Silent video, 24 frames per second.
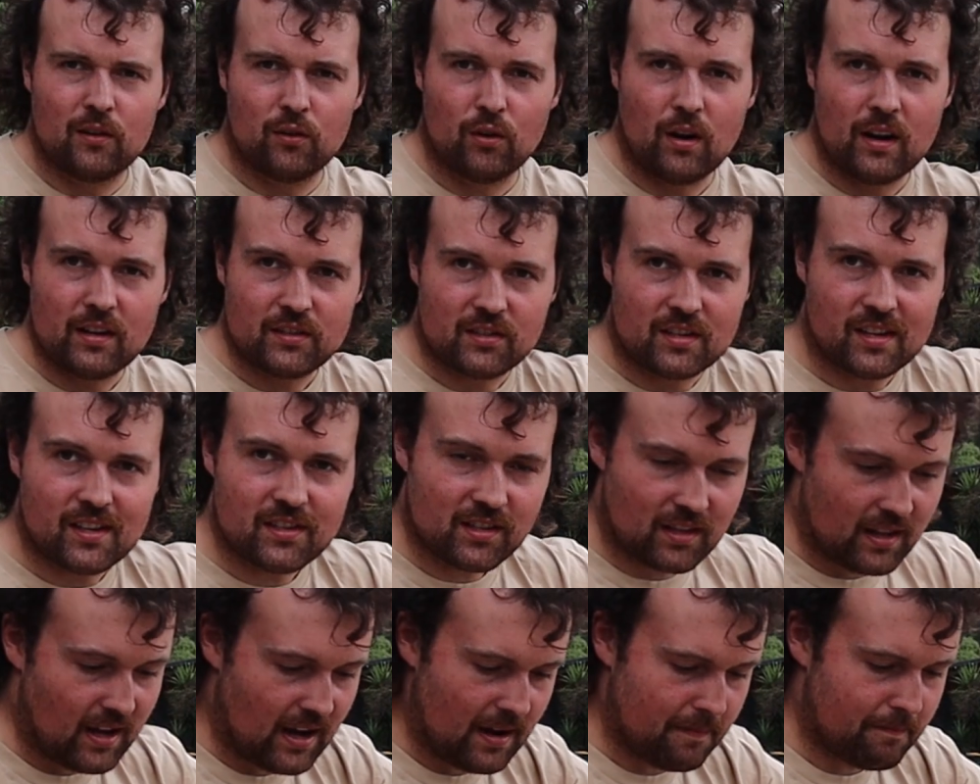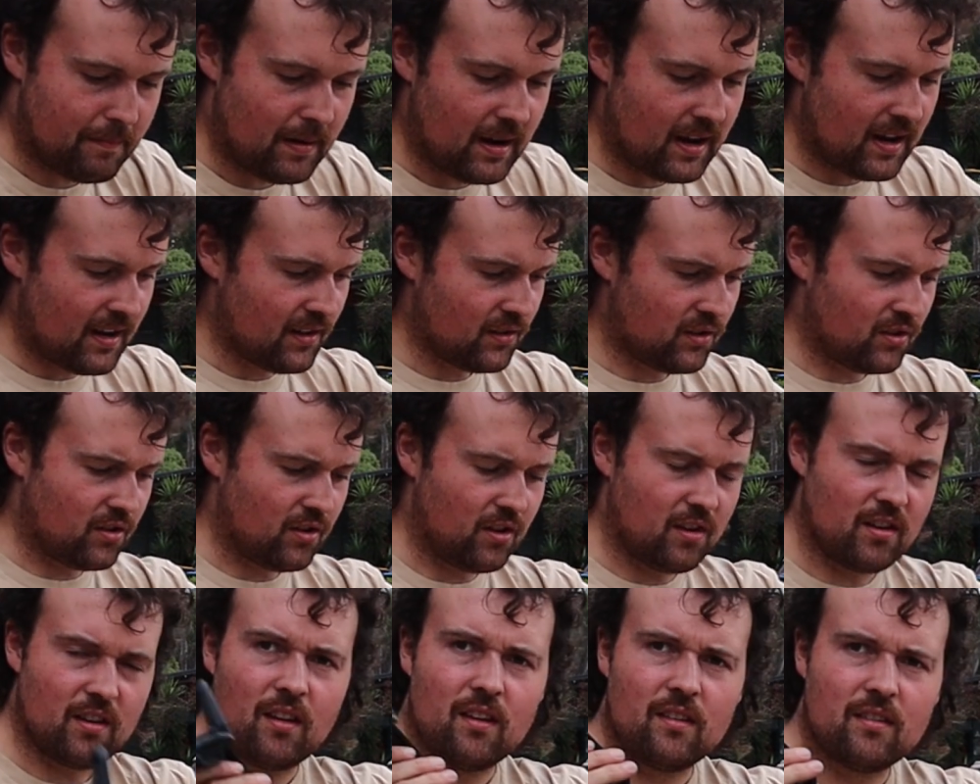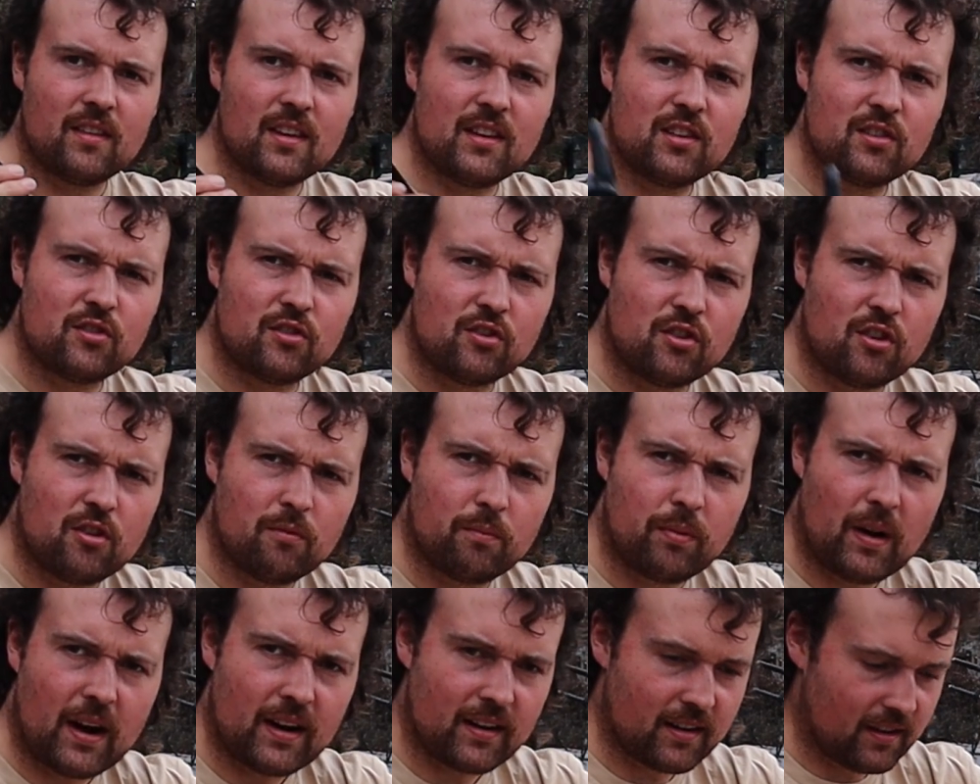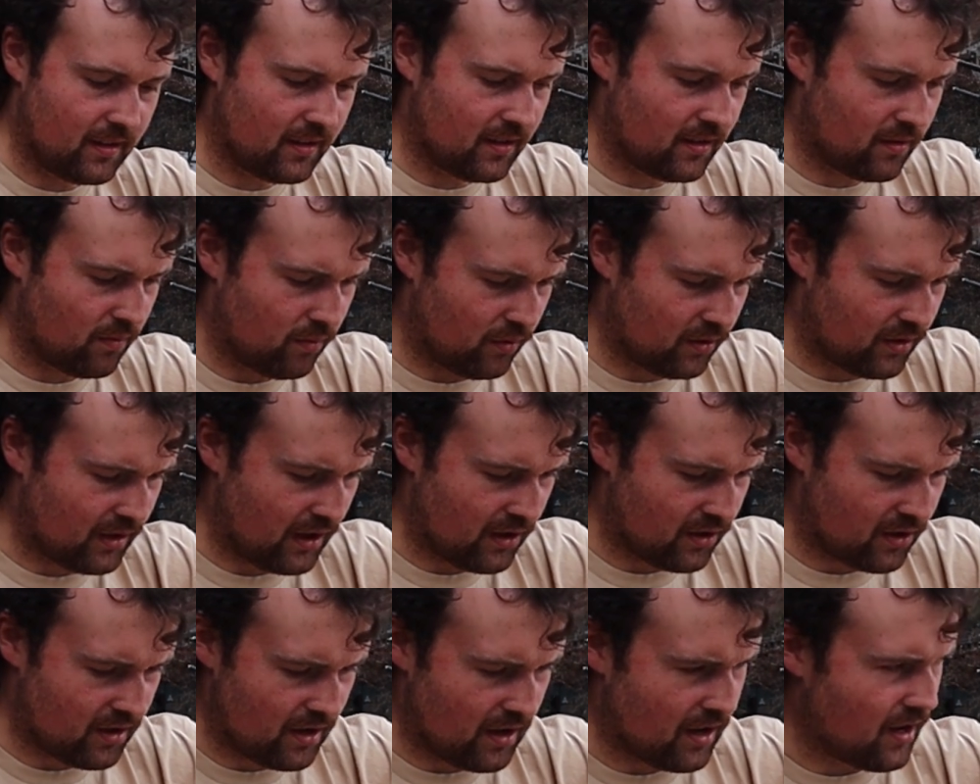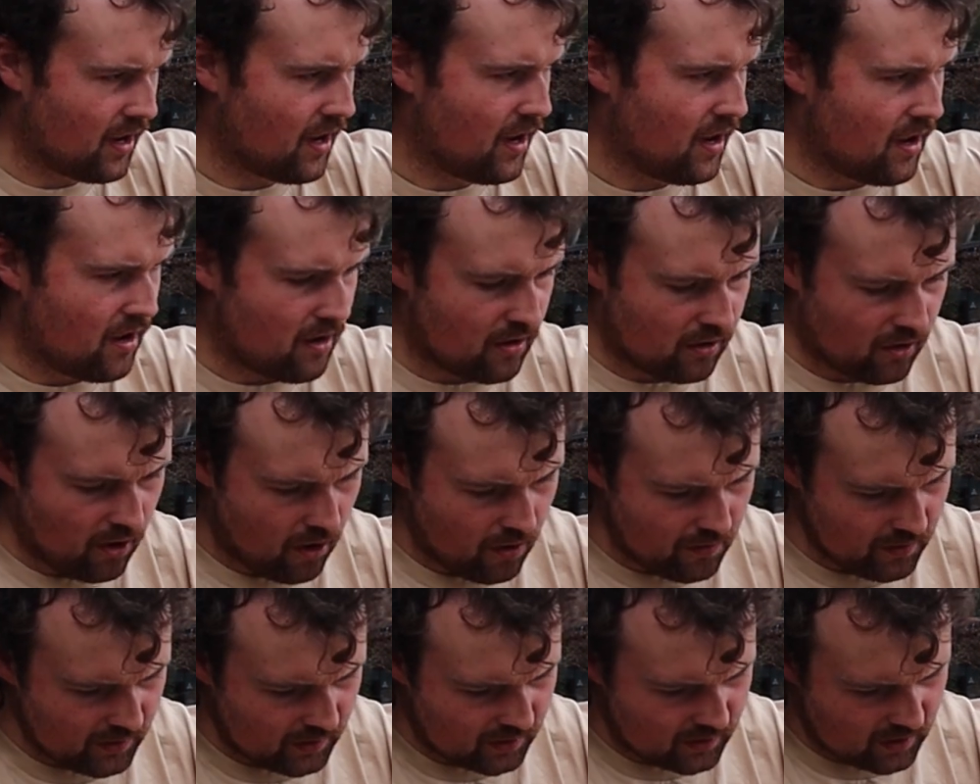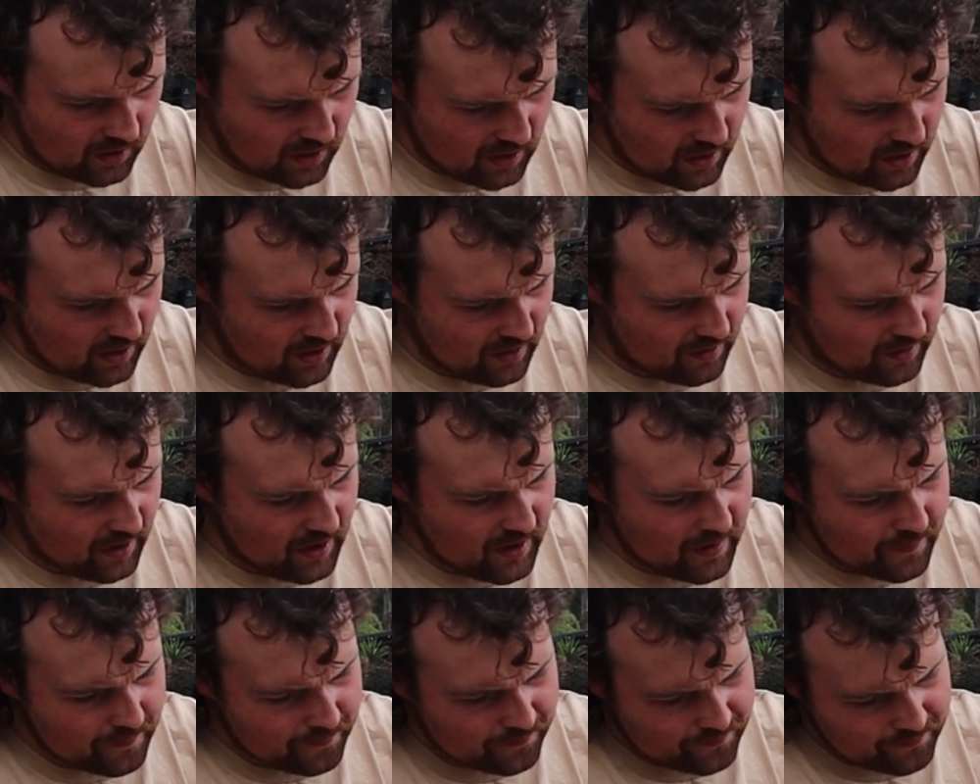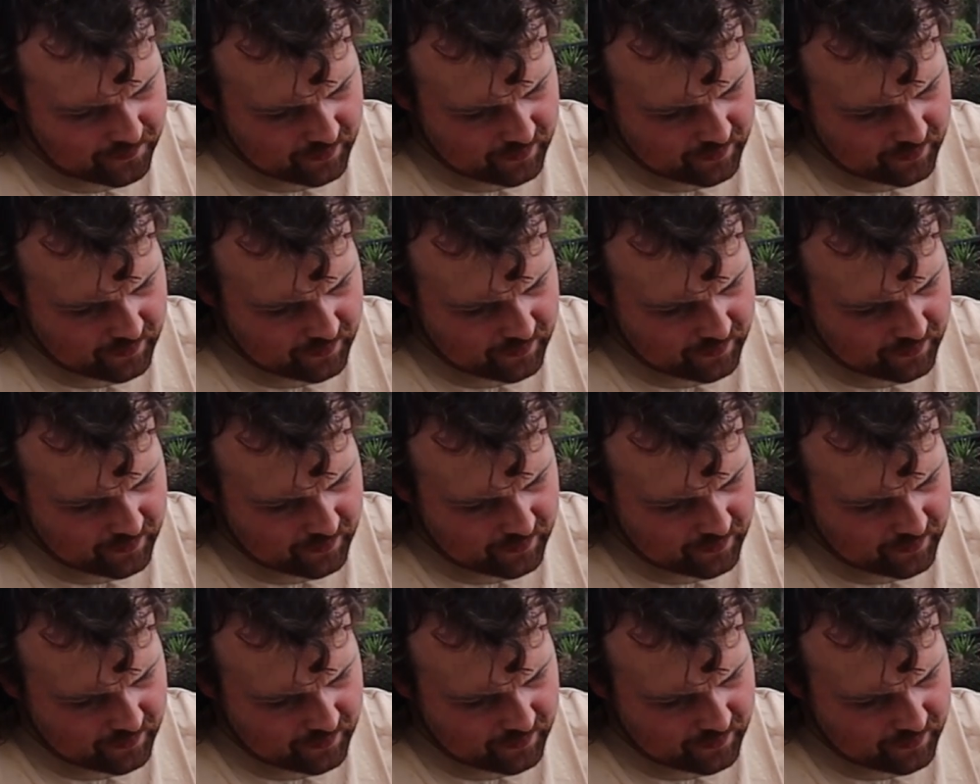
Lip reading: Alright, so here's the light bar. So these new brackets will essentially go on the side like that.